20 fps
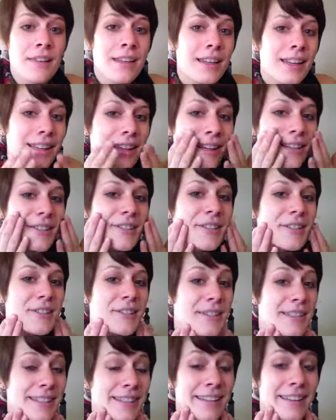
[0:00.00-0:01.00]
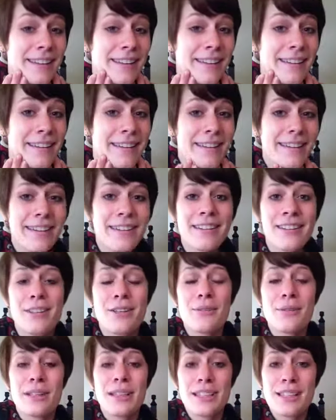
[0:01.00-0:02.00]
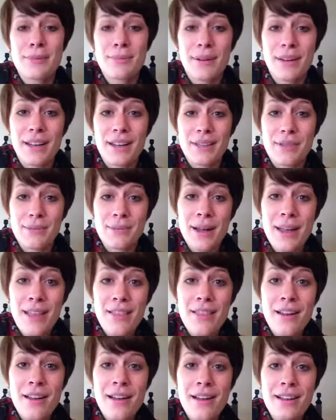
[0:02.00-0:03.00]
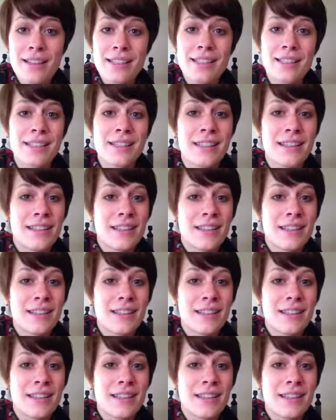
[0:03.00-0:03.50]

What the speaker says: clears your skin, you will experience weight loss,